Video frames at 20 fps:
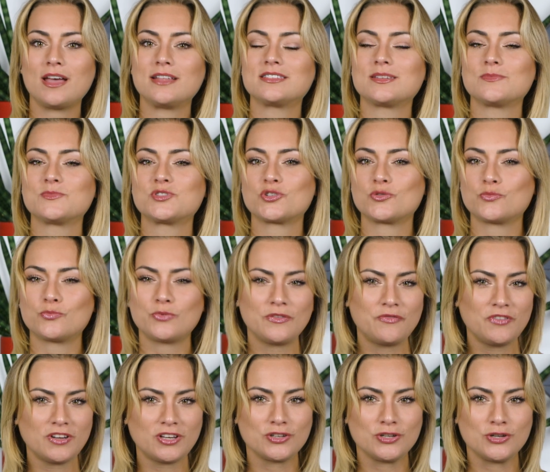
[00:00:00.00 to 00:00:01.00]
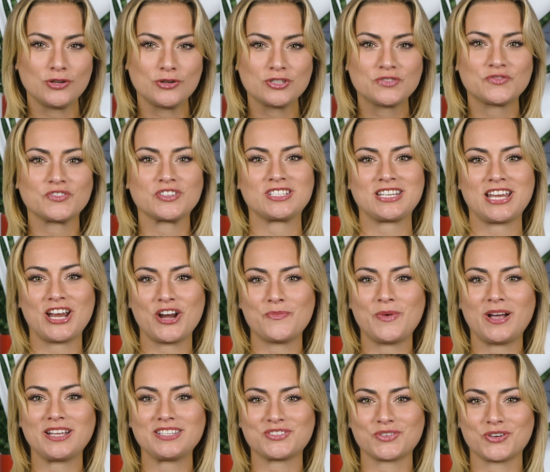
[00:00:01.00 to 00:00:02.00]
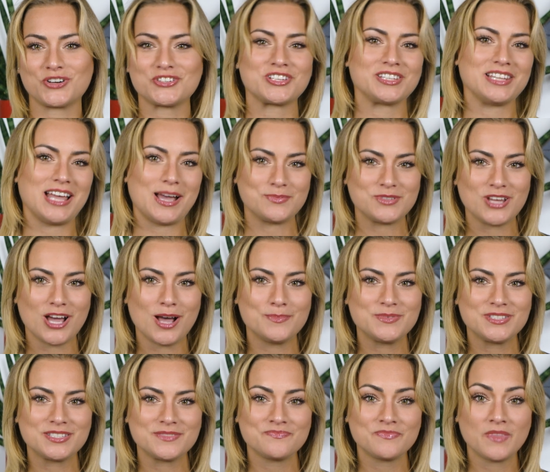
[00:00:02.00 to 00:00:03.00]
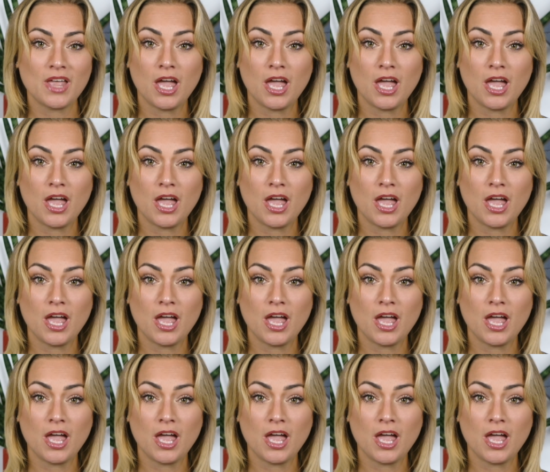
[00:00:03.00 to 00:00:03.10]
and some terrific news for terabyte storage and laptops.